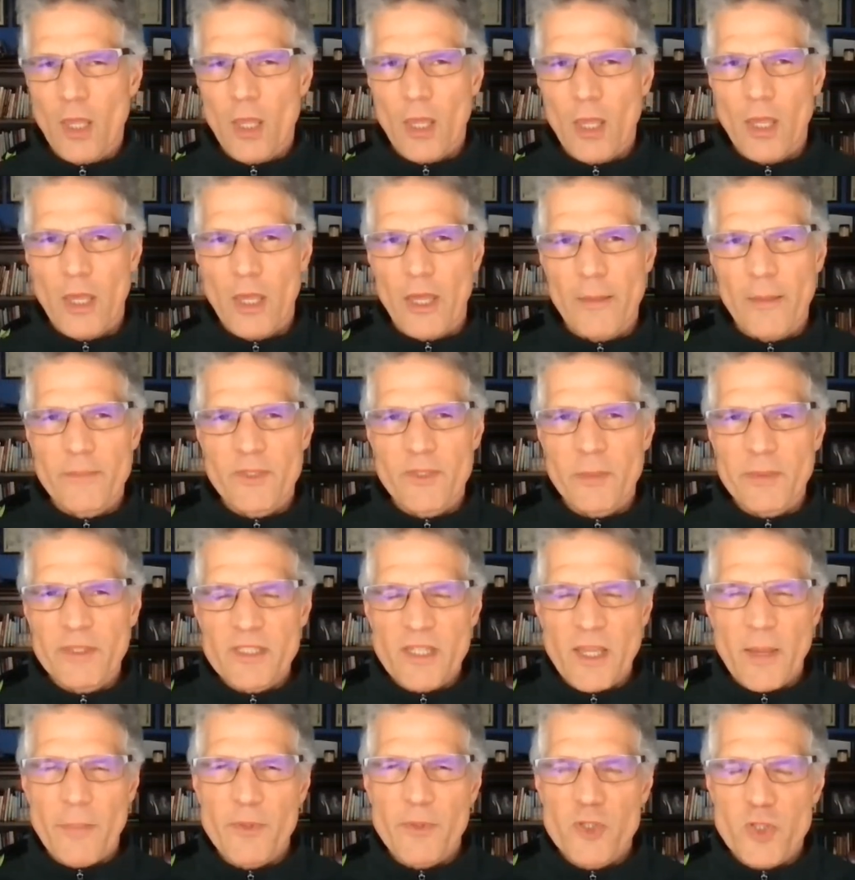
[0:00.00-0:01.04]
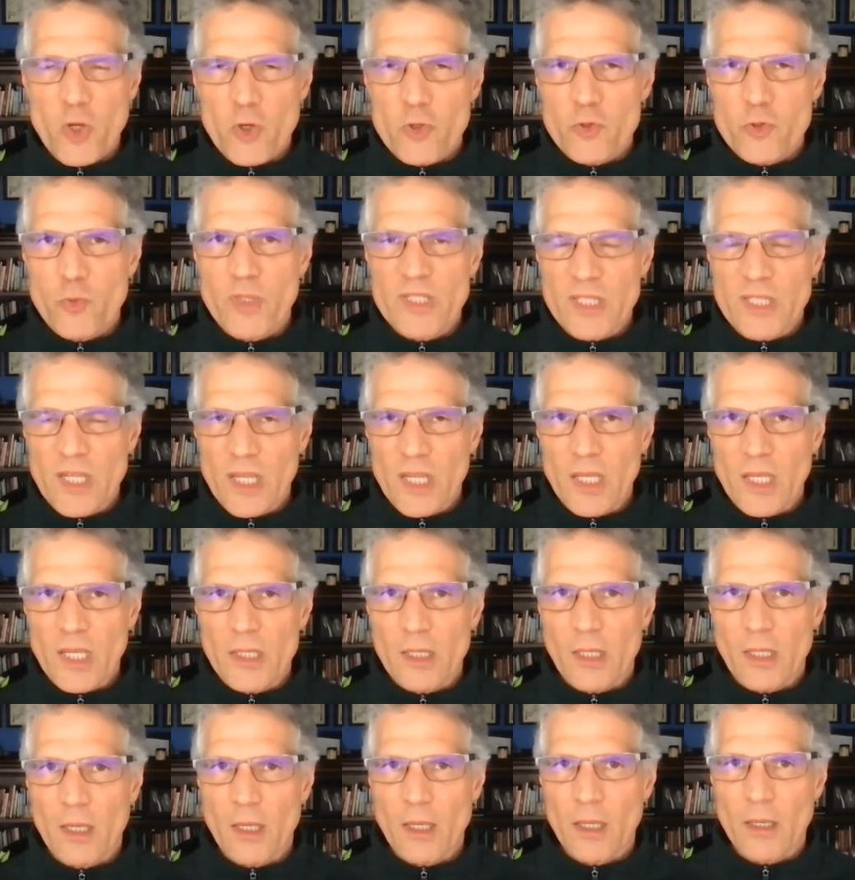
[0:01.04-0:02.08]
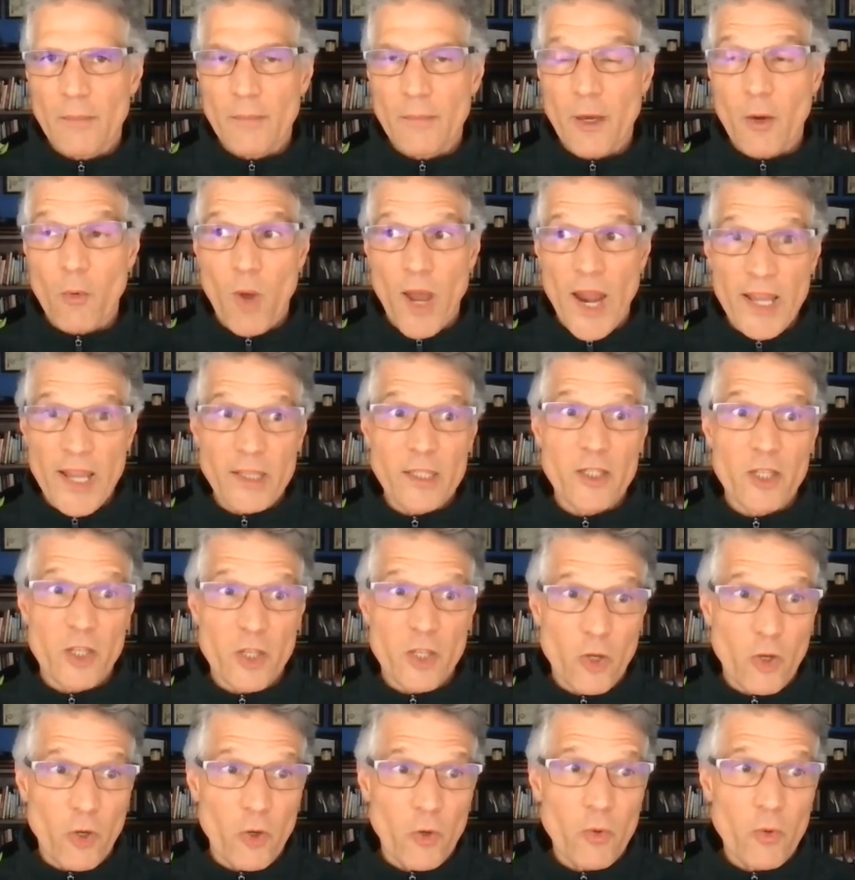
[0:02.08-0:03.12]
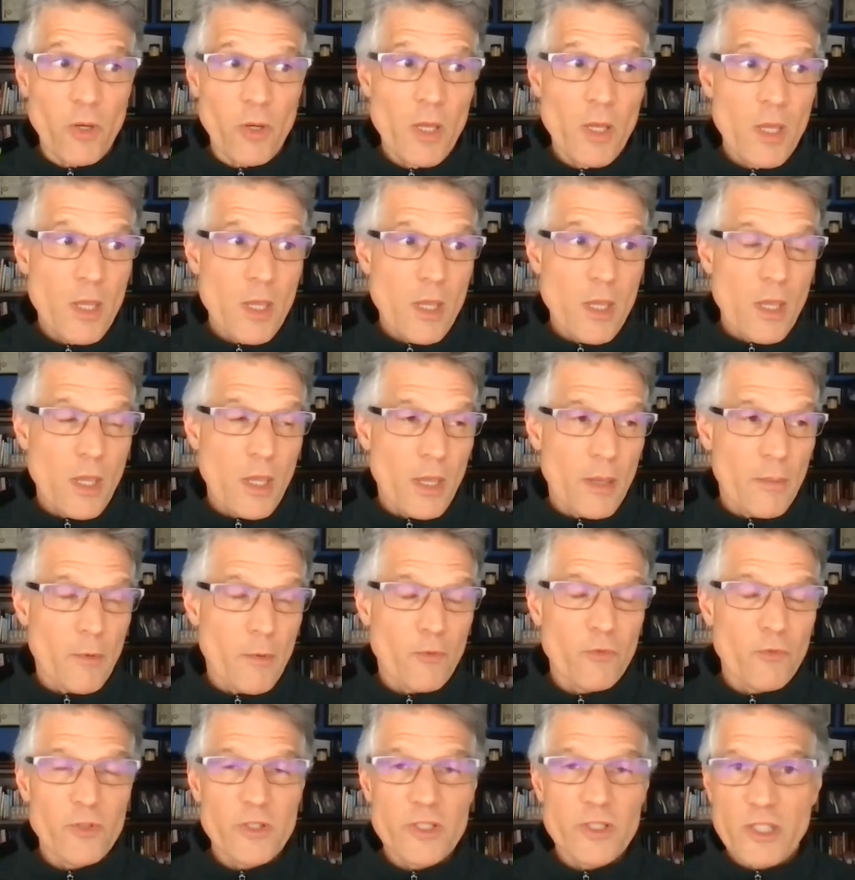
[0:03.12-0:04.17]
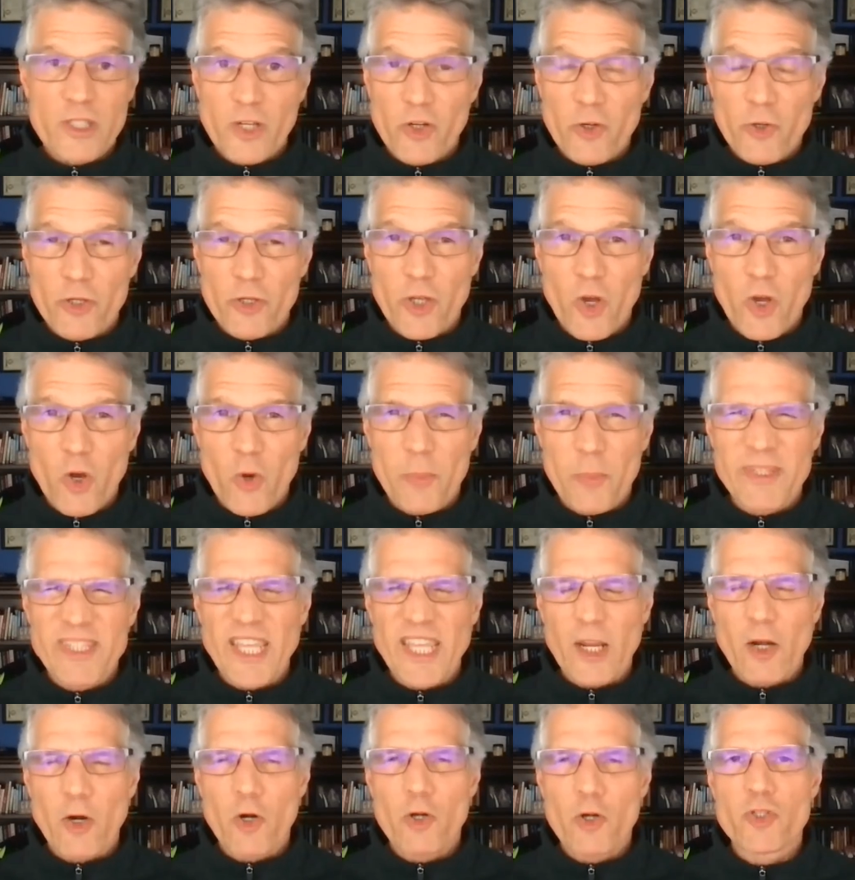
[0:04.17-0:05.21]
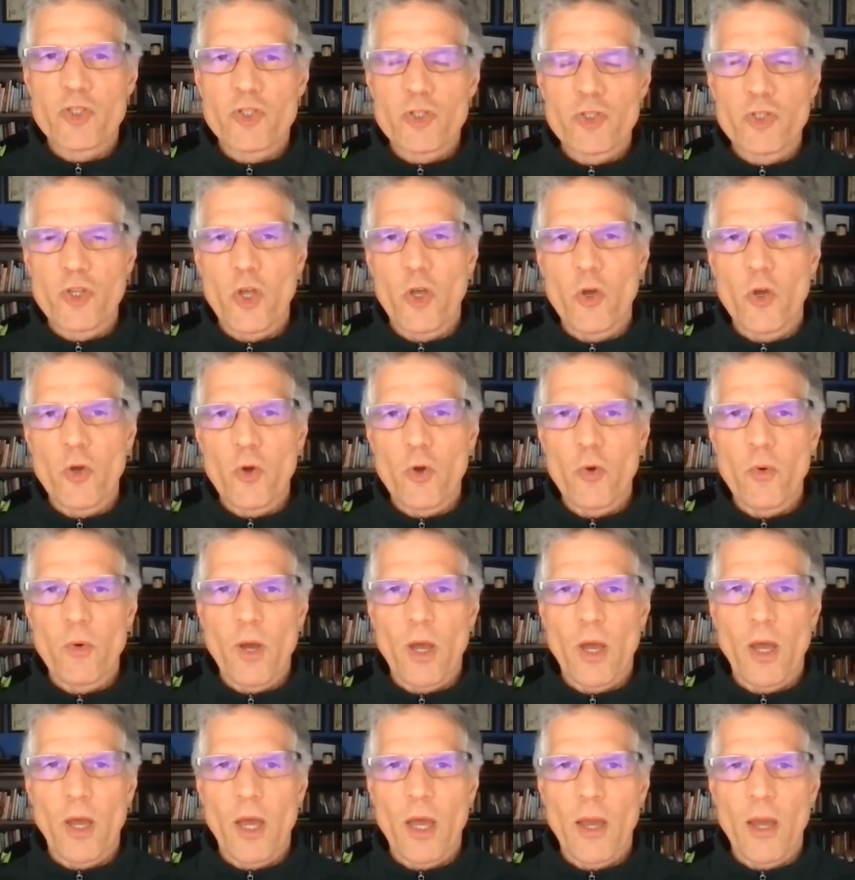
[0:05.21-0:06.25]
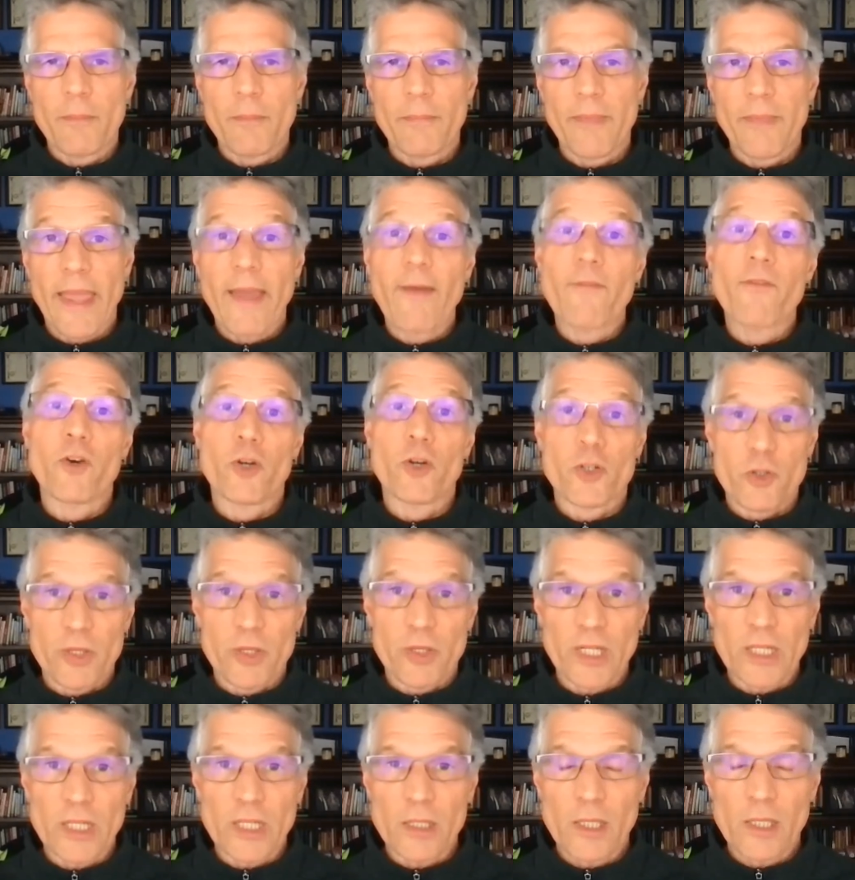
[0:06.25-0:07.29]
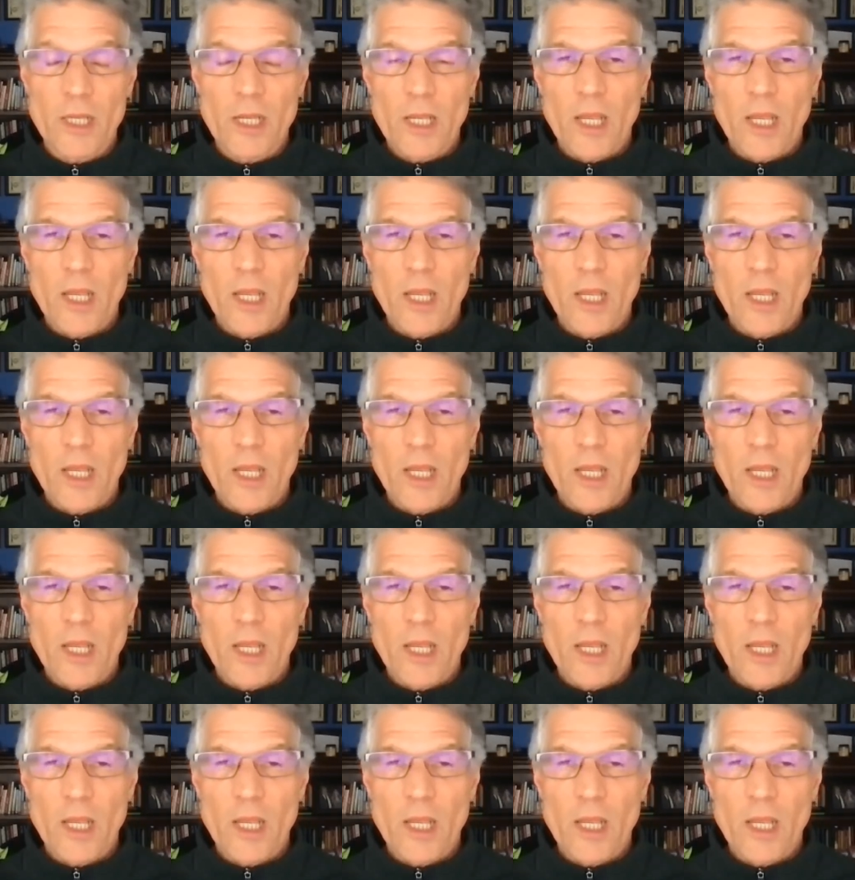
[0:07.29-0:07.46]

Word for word: Um, some of these episodes we did um, a while ago, um, over a year ago, but they are so um, evergreen.